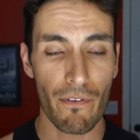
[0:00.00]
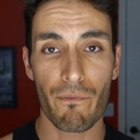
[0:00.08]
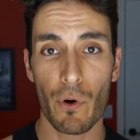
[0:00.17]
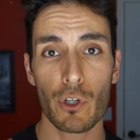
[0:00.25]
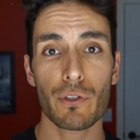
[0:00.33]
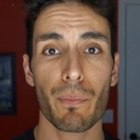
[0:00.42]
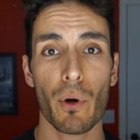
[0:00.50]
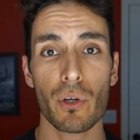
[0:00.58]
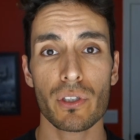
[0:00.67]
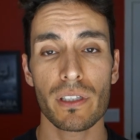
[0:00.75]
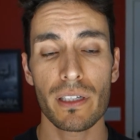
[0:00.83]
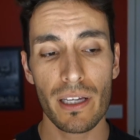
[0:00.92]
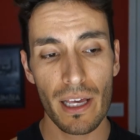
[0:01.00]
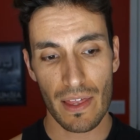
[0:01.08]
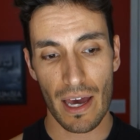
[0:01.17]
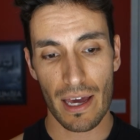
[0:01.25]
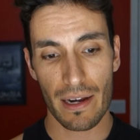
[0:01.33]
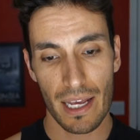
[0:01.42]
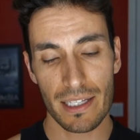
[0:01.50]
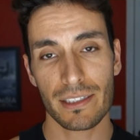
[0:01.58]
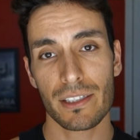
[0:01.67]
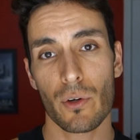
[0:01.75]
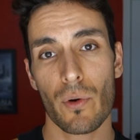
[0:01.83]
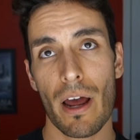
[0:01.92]
First person that
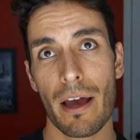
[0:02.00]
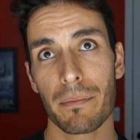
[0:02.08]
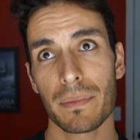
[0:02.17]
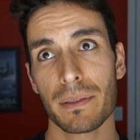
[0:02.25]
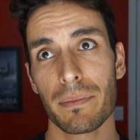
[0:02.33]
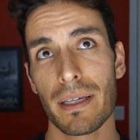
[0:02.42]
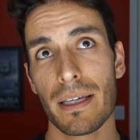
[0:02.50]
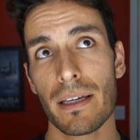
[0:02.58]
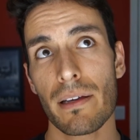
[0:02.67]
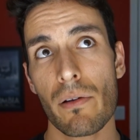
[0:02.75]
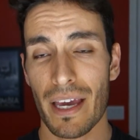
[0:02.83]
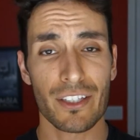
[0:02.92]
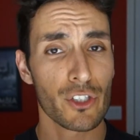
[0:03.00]
Instagrams me a